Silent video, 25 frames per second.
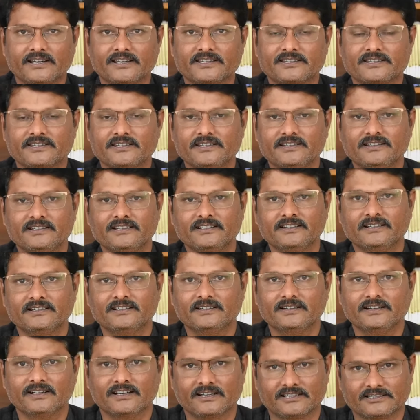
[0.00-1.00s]
district
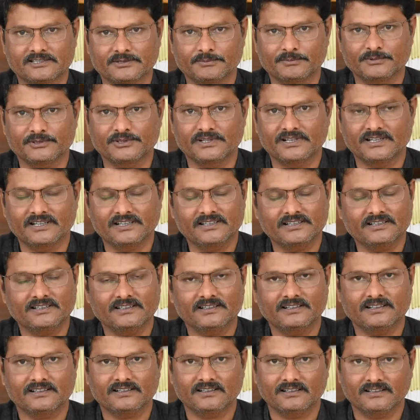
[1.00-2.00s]
and
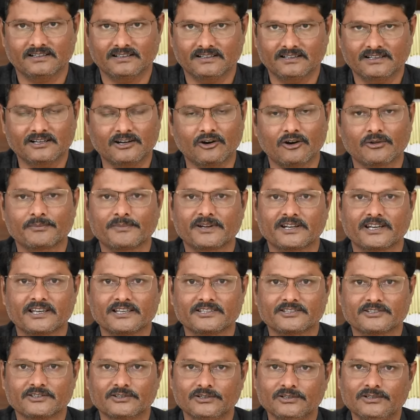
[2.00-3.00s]
Kasamudra Government
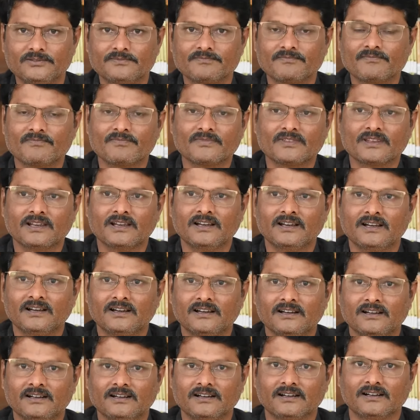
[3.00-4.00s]
High School.
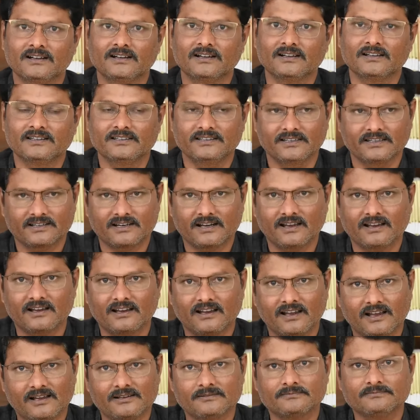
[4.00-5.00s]
Here
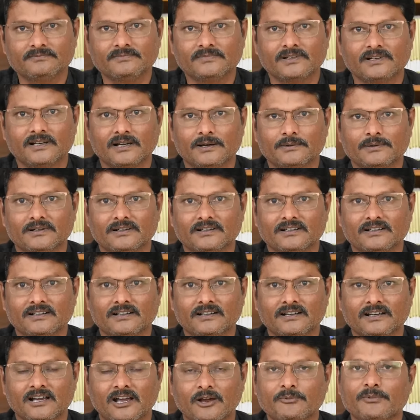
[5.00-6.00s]
I
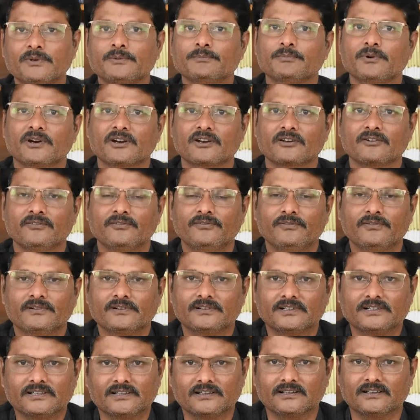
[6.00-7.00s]
have been part of
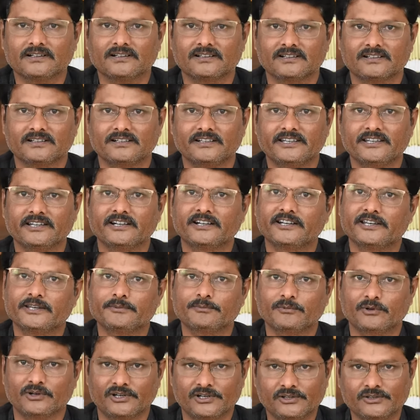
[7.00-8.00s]

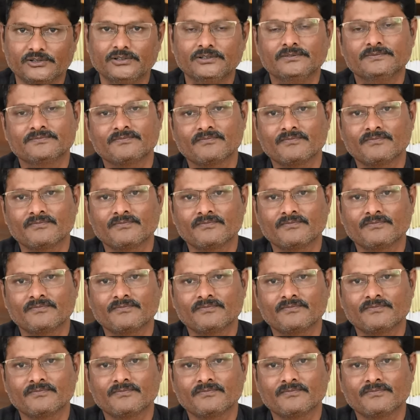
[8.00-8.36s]
DRT module